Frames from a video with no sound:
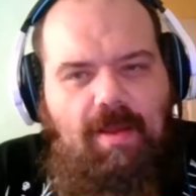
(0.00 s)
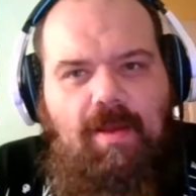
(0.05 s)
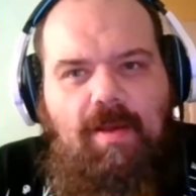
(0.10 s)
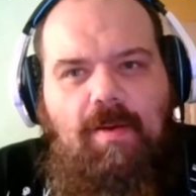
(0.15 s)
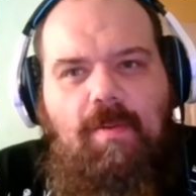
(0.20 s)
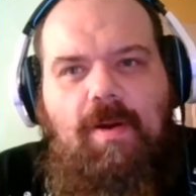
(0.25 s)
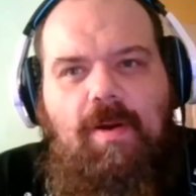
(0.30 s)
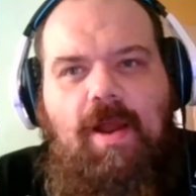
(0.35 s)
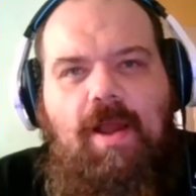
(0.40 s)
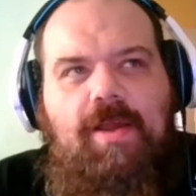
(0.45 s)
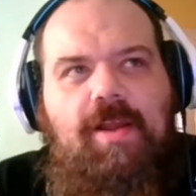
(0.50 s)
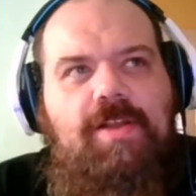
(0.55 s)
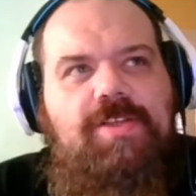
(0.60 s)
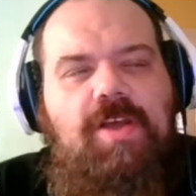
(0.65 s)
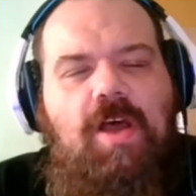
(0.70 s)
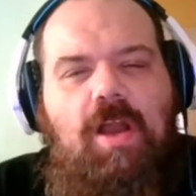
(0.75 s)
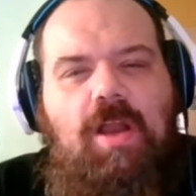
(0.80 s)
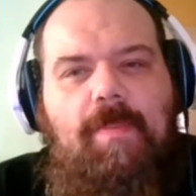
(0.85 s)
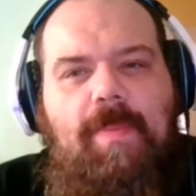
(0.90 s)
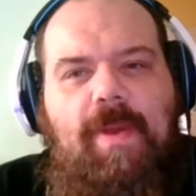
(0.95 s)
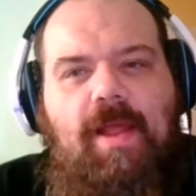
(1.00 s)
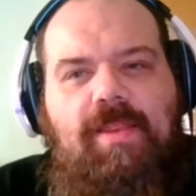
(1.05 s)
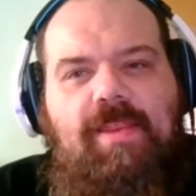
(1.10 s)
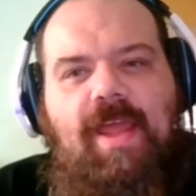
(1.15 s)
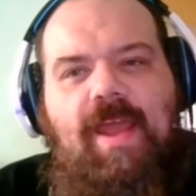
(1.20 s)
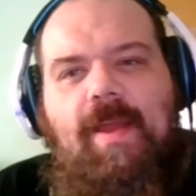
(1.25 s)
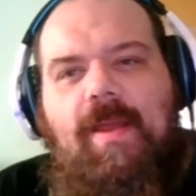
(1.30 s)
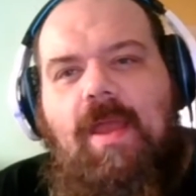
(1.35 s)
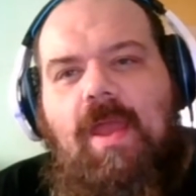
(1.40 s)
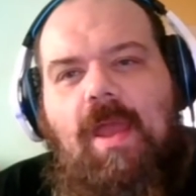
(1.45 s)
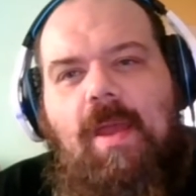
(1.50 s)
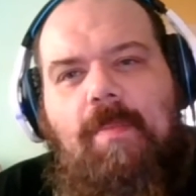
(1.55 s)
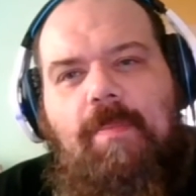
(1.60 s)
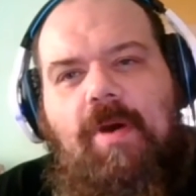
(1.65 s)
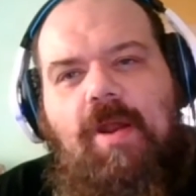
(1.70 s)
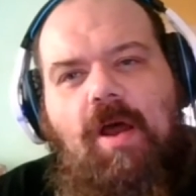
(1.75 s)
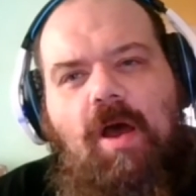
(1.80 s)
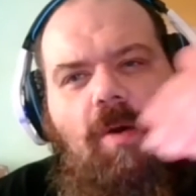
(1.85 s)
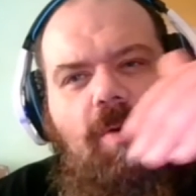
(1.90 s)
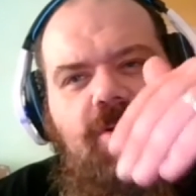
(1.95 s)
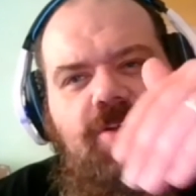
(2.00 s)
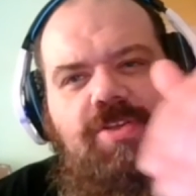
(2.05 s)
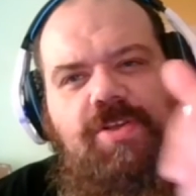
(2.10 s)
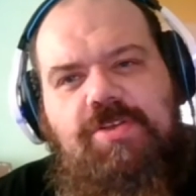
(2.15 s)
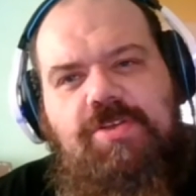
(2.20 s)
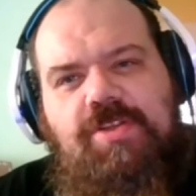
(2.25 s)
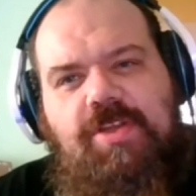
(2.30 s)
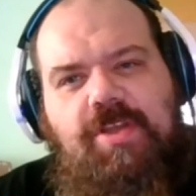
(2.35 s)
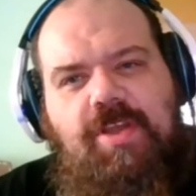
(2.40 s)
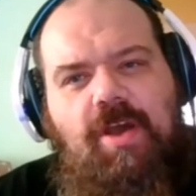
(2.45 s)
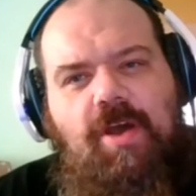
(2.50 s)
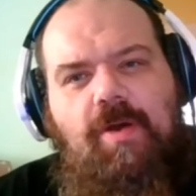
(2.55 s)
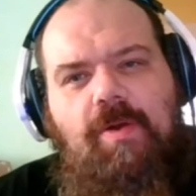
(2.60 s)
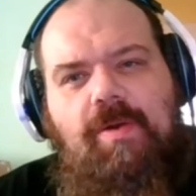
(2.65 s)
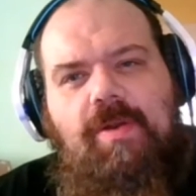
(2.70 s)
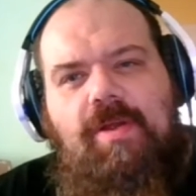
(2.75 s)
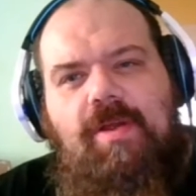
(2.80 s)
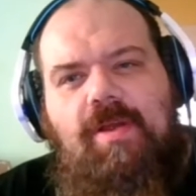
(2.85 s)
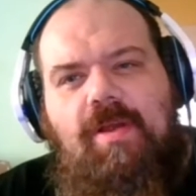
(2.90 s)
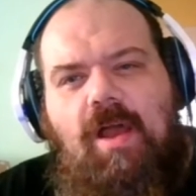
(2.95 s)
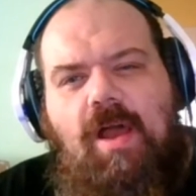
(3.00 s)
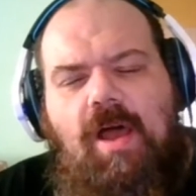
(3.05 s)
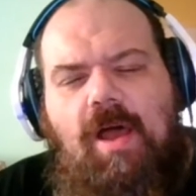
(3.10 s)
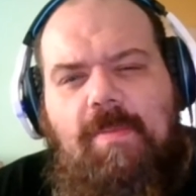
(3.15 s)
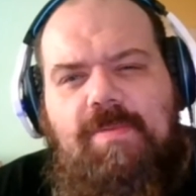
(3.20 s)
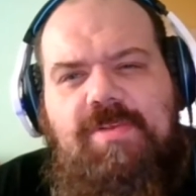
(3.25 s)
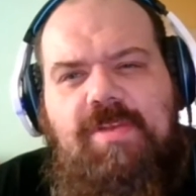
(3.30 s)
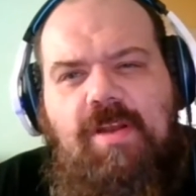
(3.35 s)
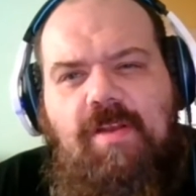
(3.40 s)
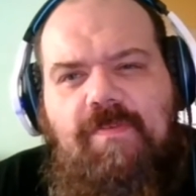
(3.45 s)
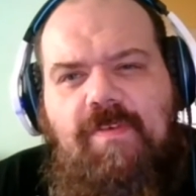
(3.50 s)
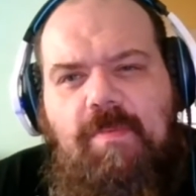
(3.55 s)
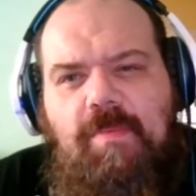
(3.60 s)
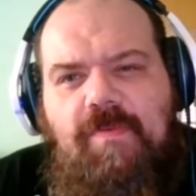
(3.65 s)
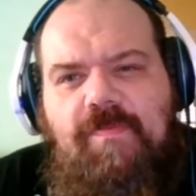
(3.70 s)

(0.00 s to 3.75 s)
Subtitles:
We're not going to talk about that. But always use the code up to November